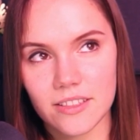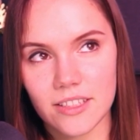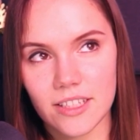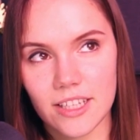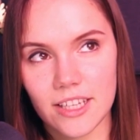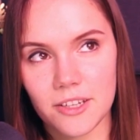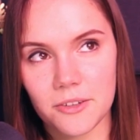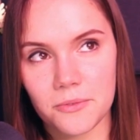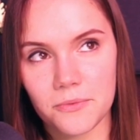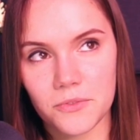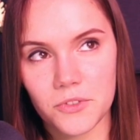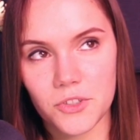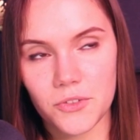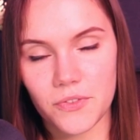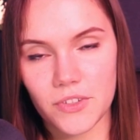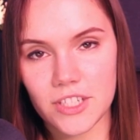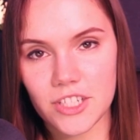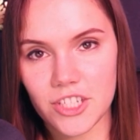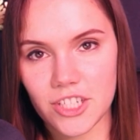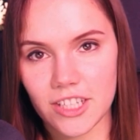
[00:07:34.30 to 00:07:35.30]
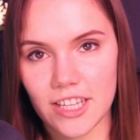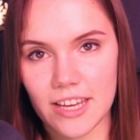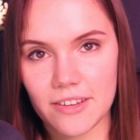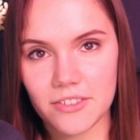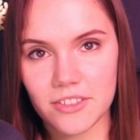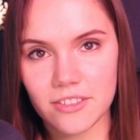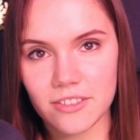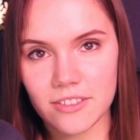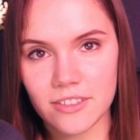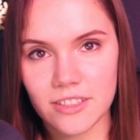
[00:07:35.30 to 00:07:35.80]
if to finish the
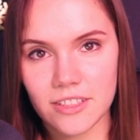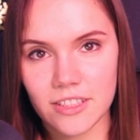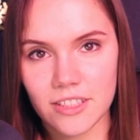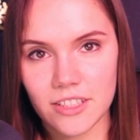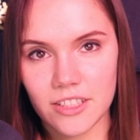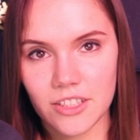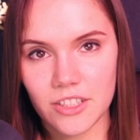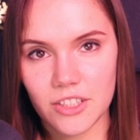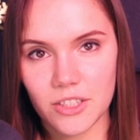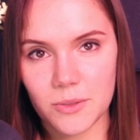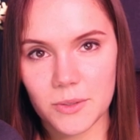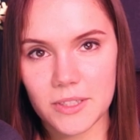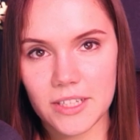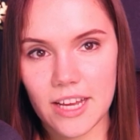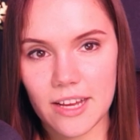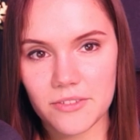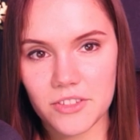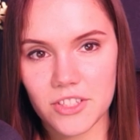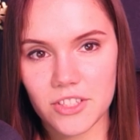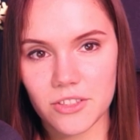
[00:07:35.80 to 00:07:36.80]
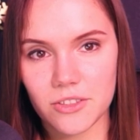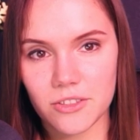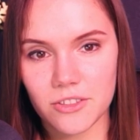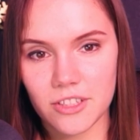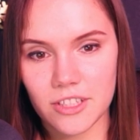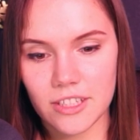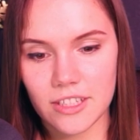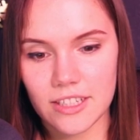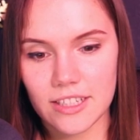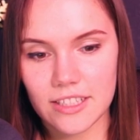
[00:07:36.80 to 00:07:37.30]
level, you wouldn't have to
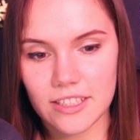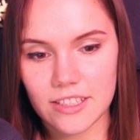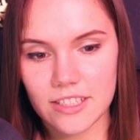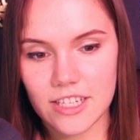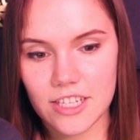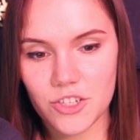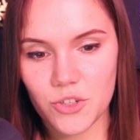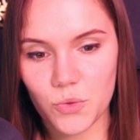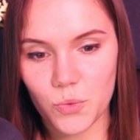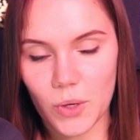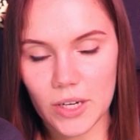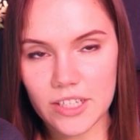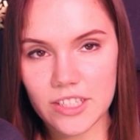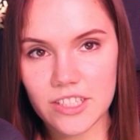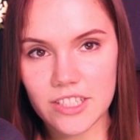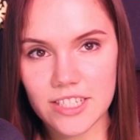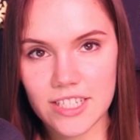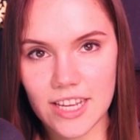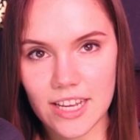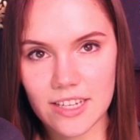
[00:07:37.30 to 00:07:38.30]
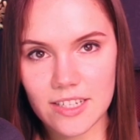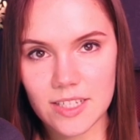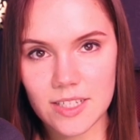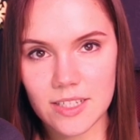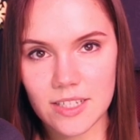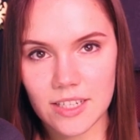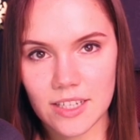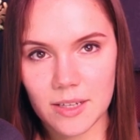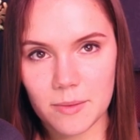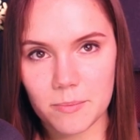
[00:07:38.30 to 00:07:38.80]
touch one croissant,